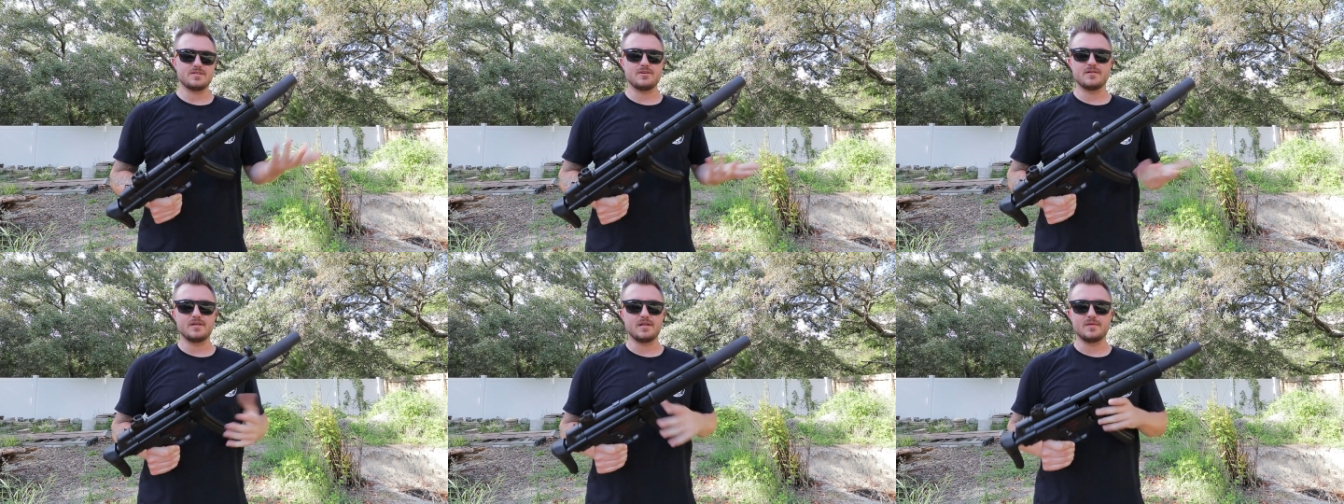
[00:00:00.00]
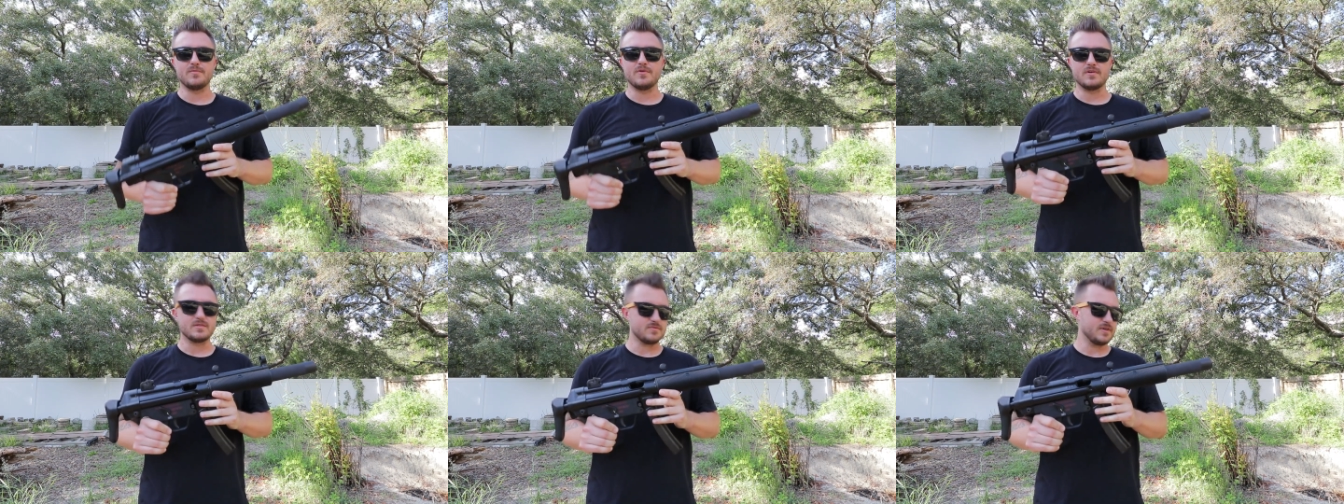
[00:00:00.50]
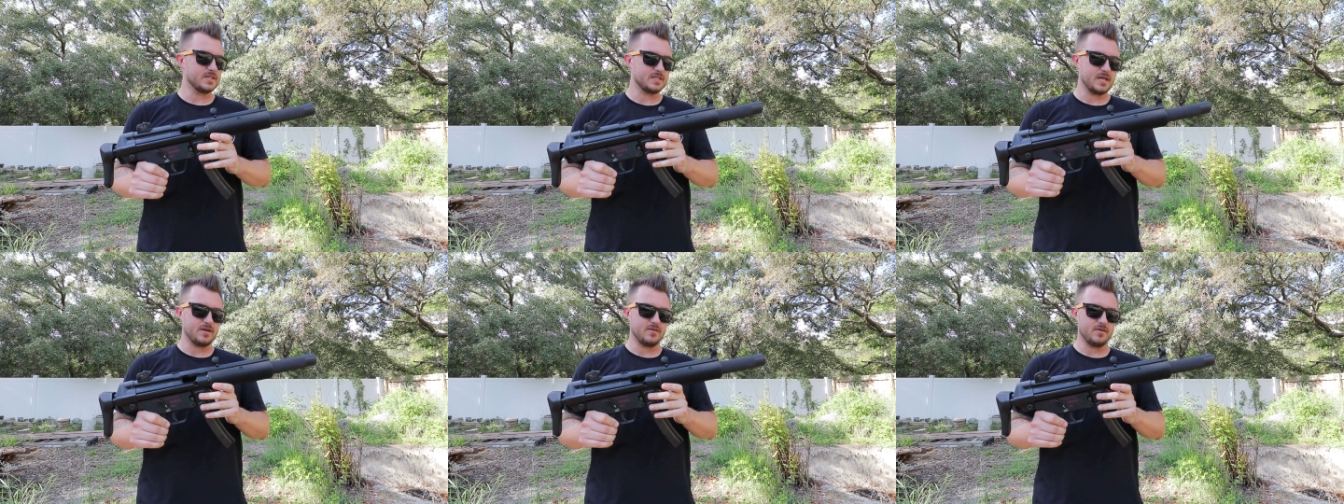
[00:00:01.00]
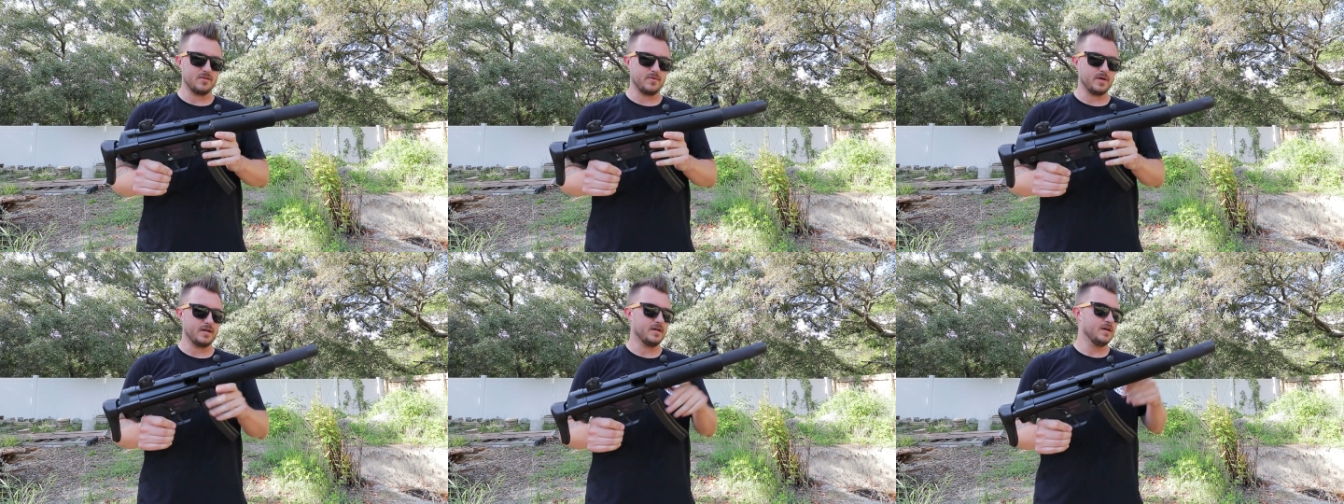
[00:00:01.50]
turn it anymore. It's wrenched down all the
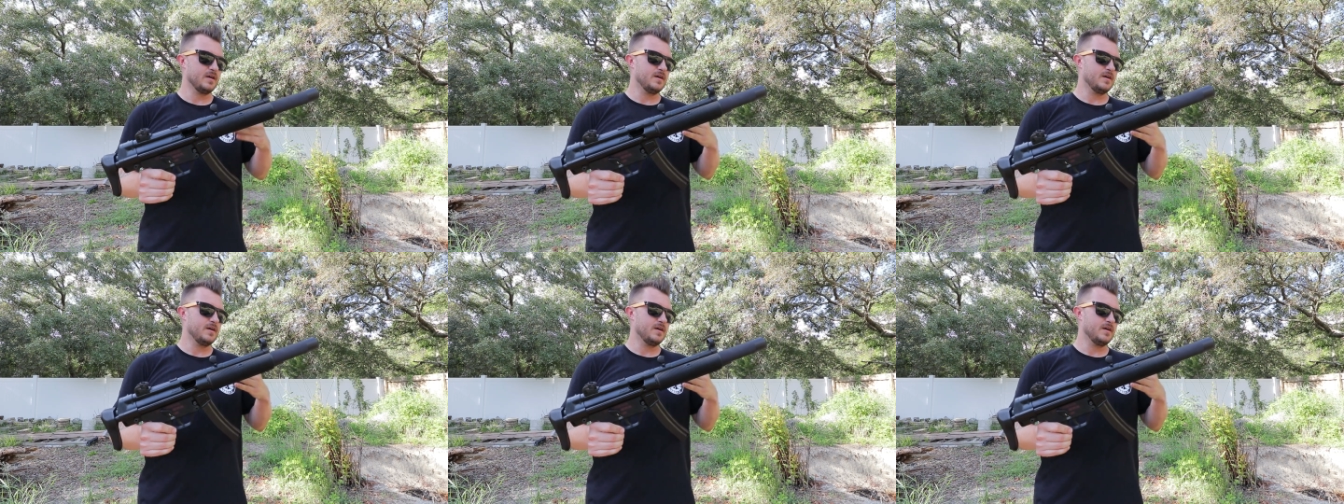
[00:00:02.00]
way.